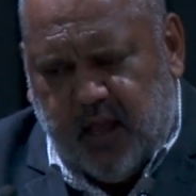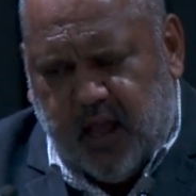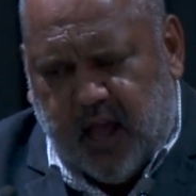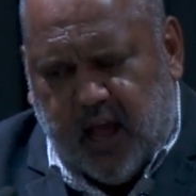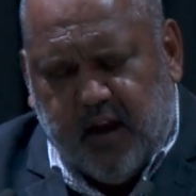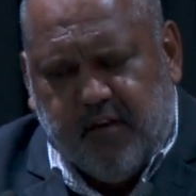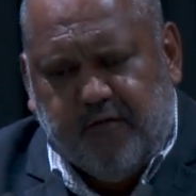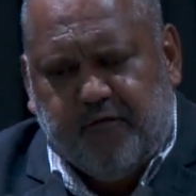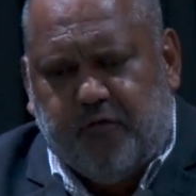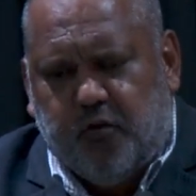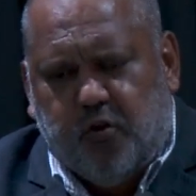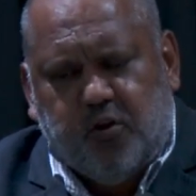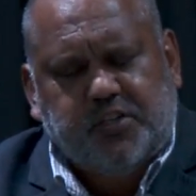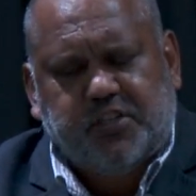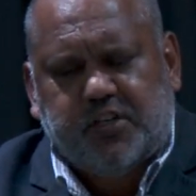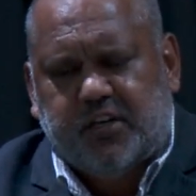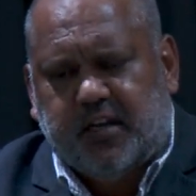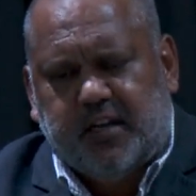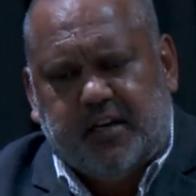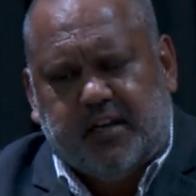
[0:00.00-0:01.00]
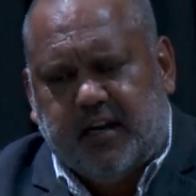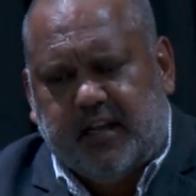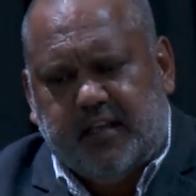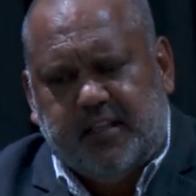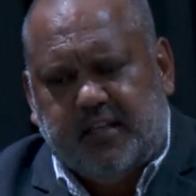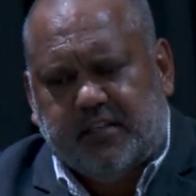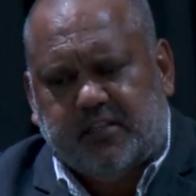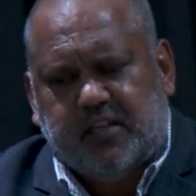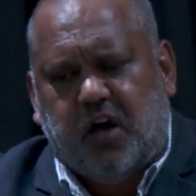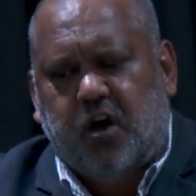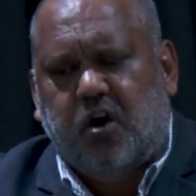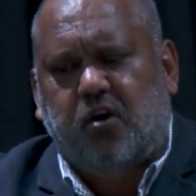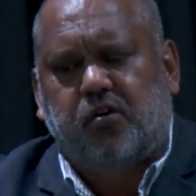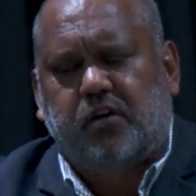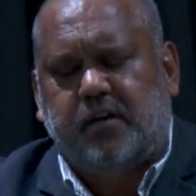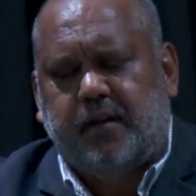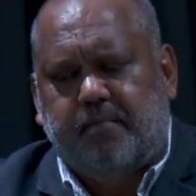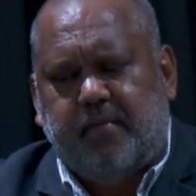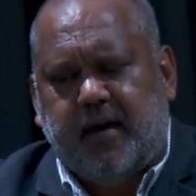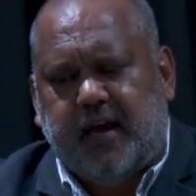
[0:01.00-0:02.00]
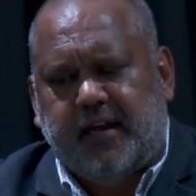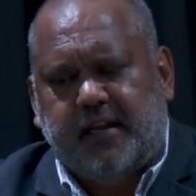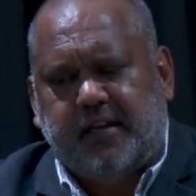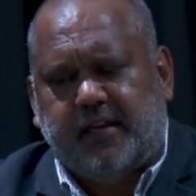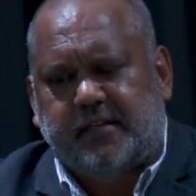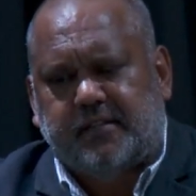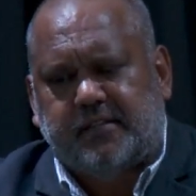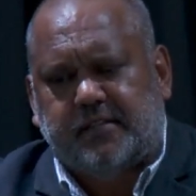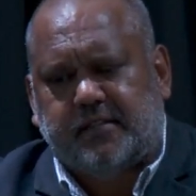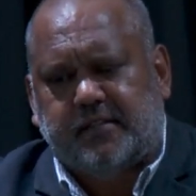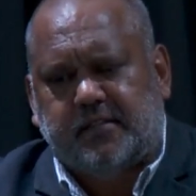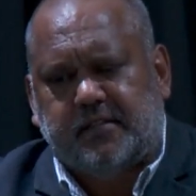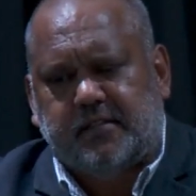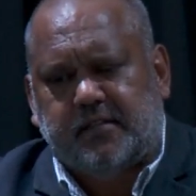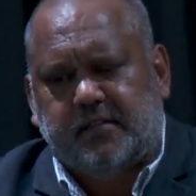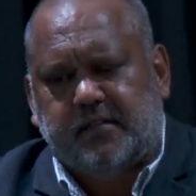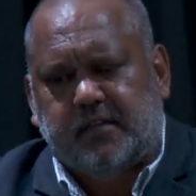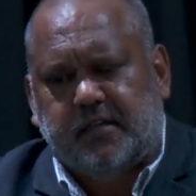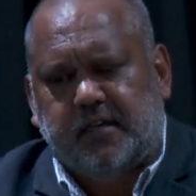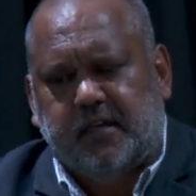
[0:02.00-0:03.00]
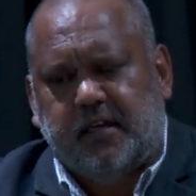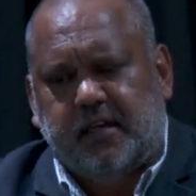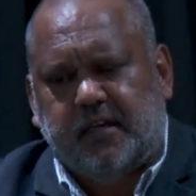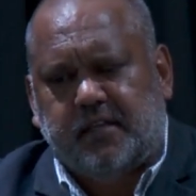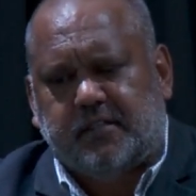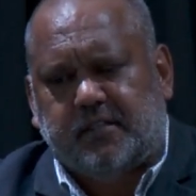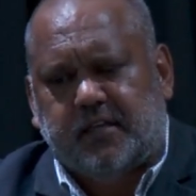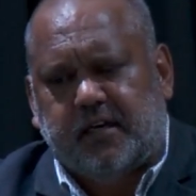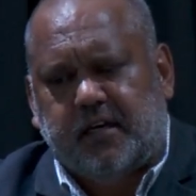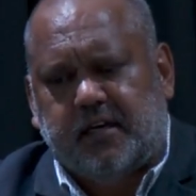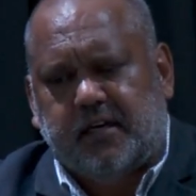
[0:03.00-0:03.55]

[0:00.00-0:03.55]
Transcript: unfortunately, this whole debate is